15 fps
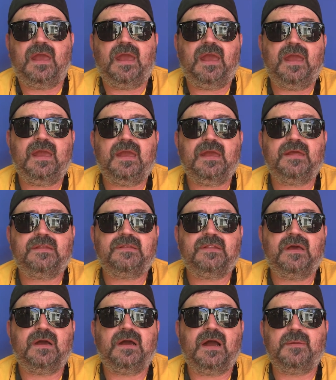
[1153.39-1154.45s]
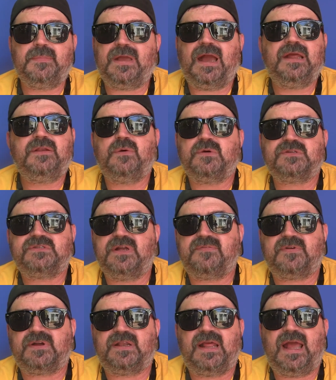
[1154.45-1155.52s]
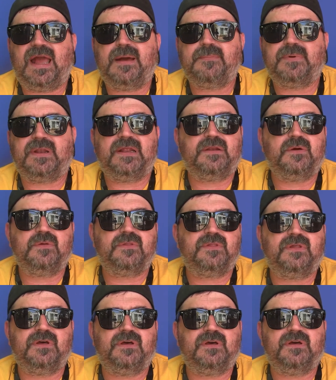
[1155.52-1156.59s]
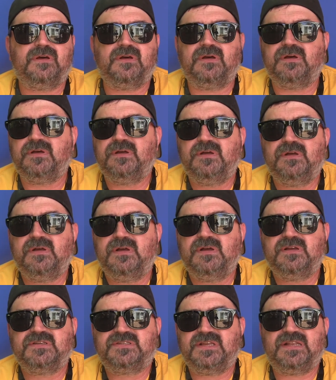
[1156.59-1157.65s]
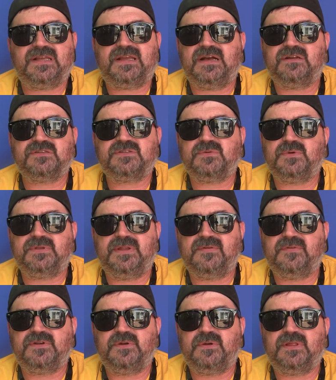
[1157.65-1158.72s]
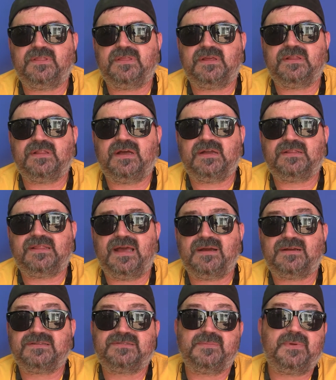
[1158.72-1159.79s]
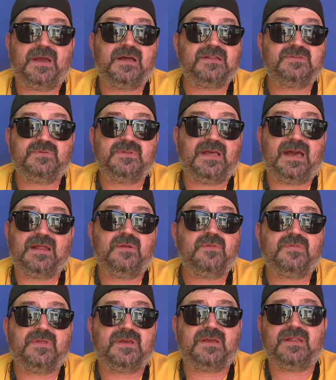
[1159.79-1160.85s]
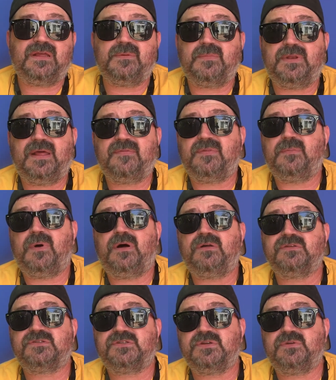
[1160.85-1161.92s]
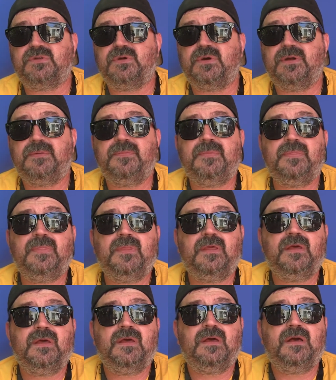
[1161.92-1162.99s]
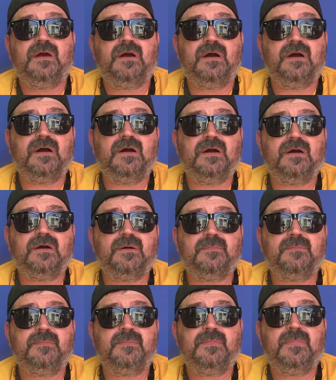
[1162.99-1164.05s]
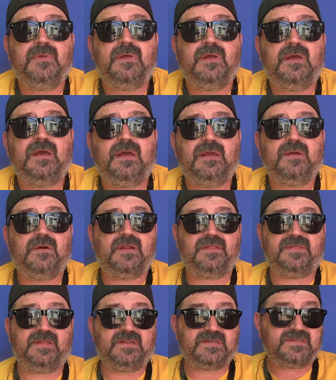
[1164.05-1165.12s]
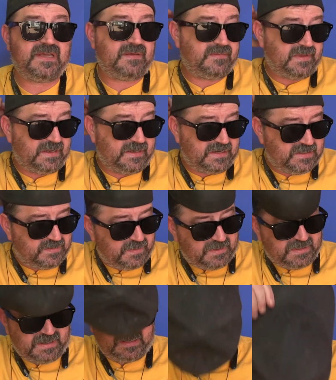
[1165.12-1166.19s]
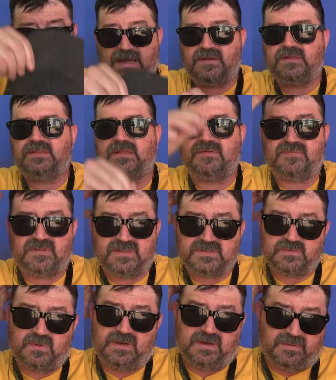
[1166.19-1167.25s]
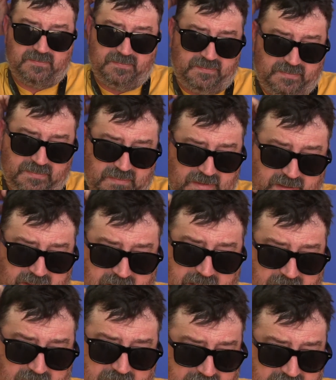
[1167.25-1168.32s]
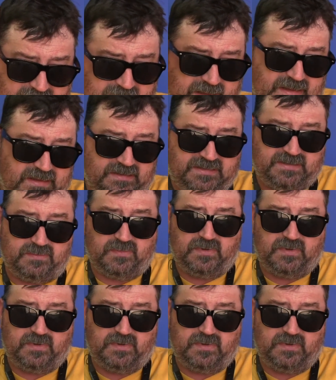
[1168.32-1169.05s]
And uh, I mean, I know it's never going to happen. I know the city council would never do anything like that because, to be honest with you, I don't think any of them would have the balls to do it. Um, you know, I think the same thing needs to be done at the county level as well. And then some